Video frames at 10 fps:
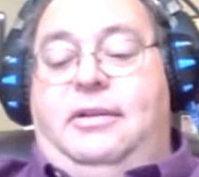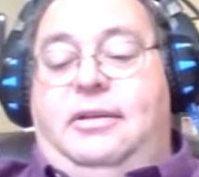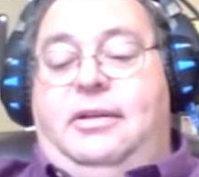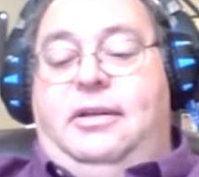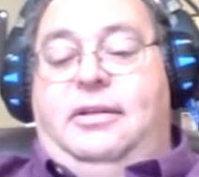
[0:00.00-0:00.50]

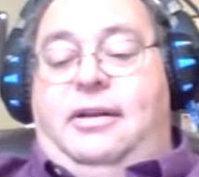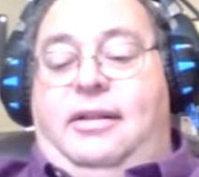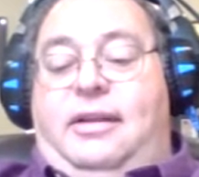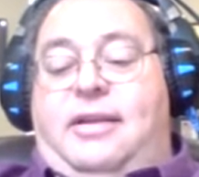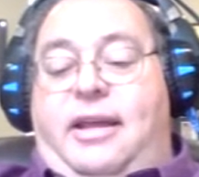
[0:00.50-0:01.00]
Anybody
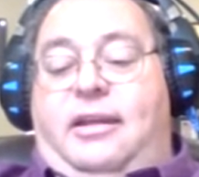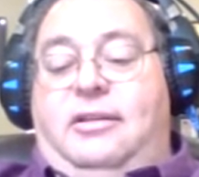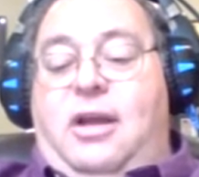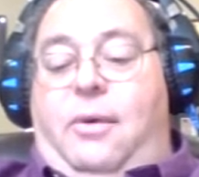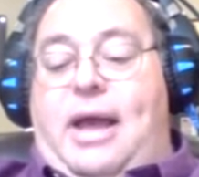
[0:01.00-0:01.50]
getting a little bit
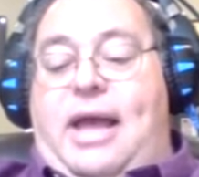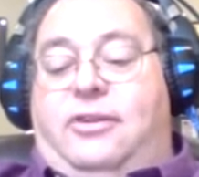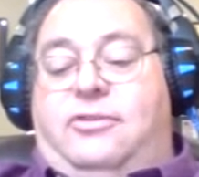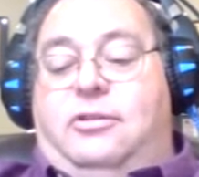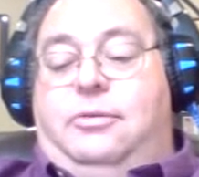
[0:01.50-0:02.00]
peeved at
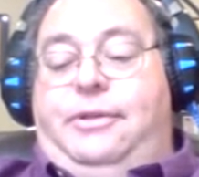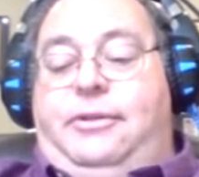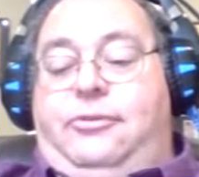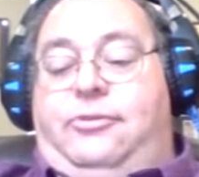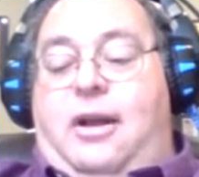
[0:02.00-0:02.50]
McDonald's
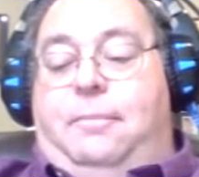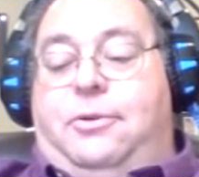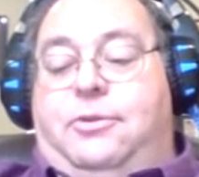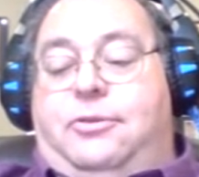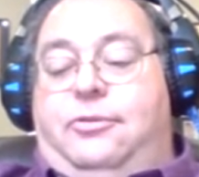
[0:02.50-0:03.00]
right now?
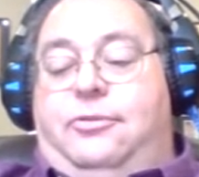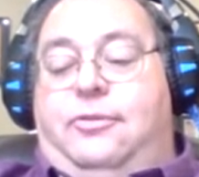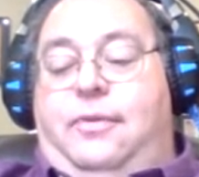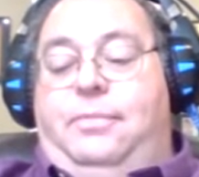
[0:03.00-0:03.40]
Wow,